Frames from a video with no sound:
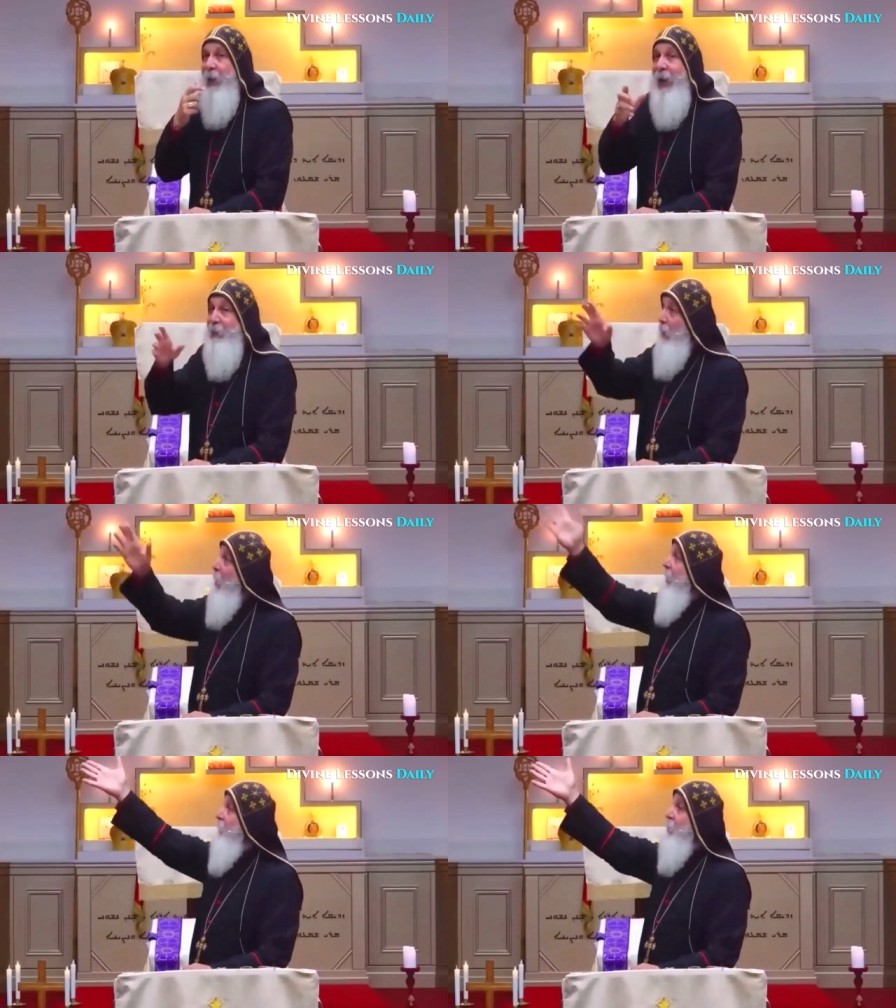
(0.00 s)
As
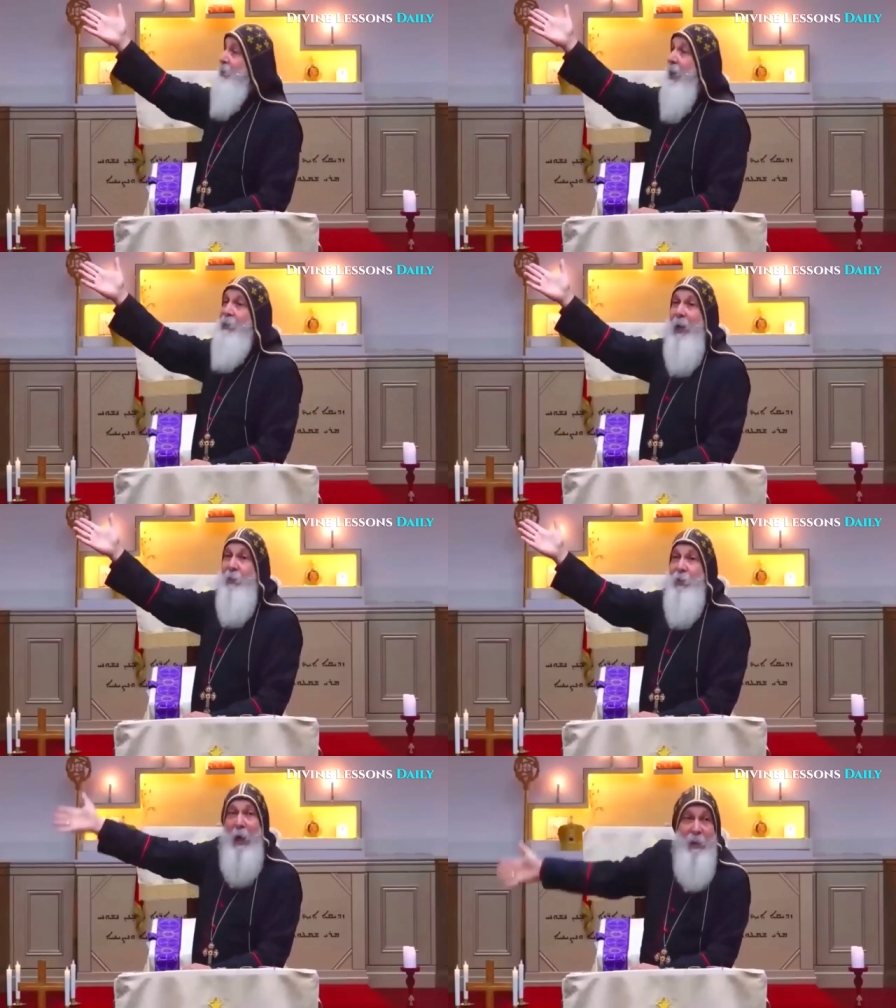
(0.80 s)
long as it stays
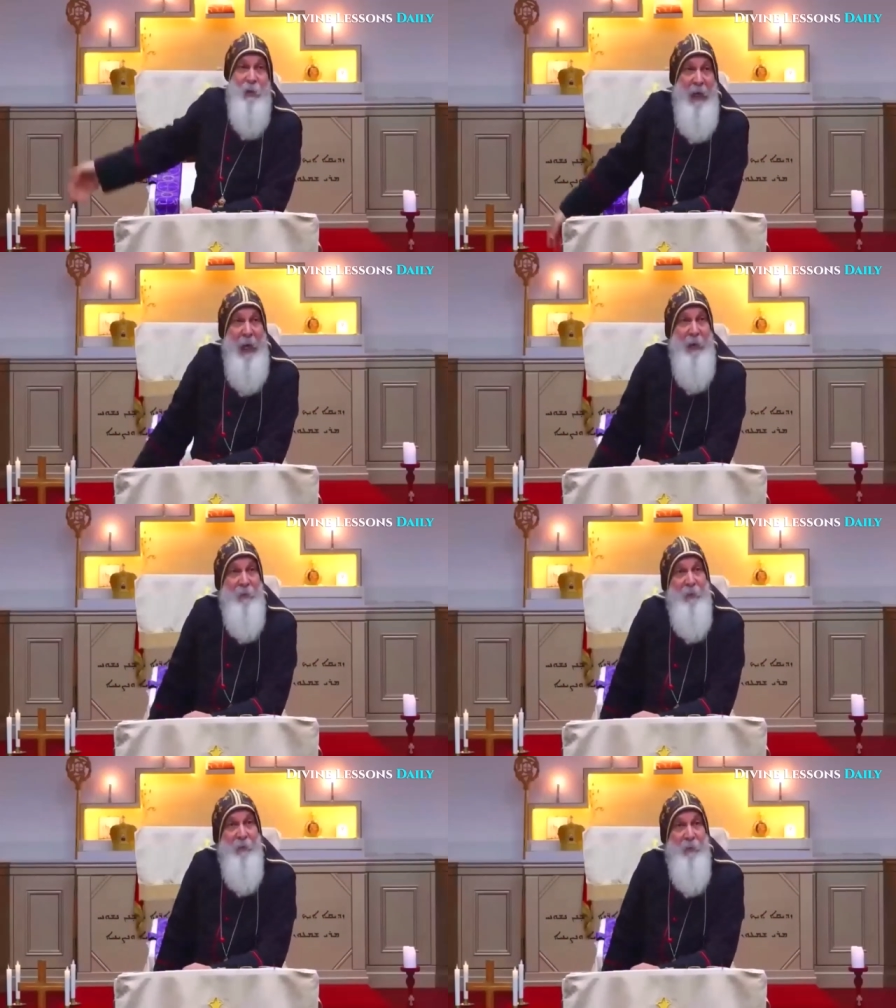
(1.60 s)
outside, it's dead.